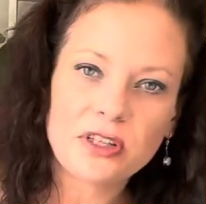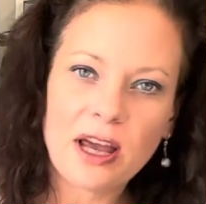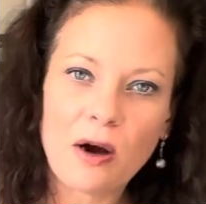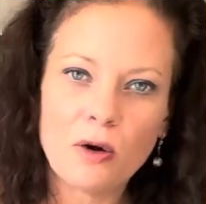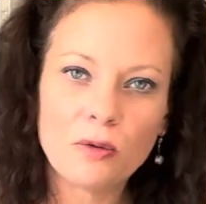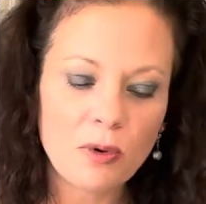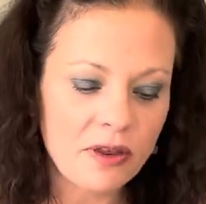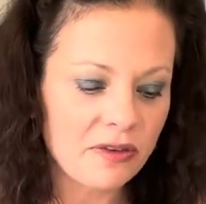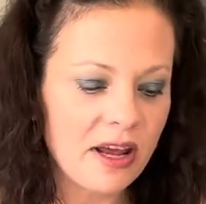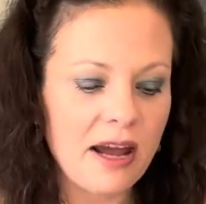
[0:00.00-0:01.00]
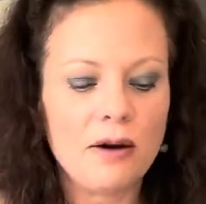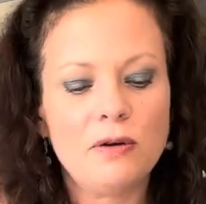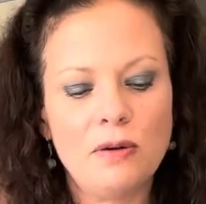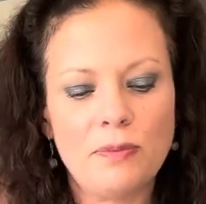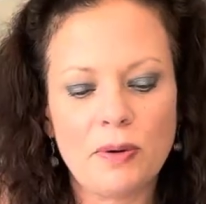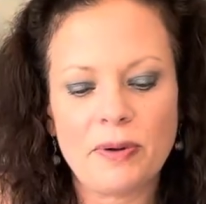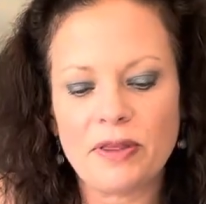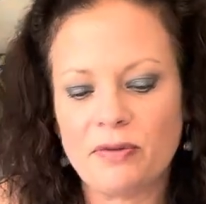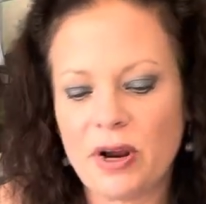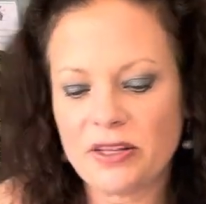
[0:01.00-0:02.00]
get on with now popping
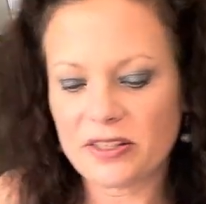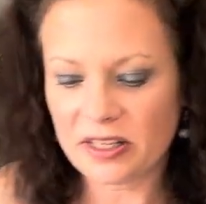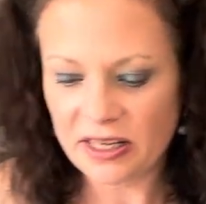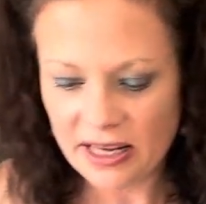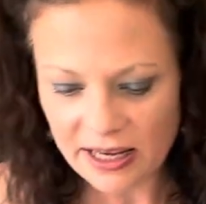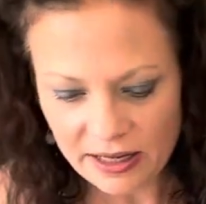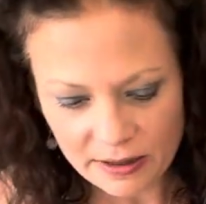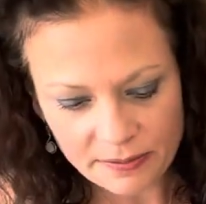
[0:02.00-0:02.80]
the rest in here.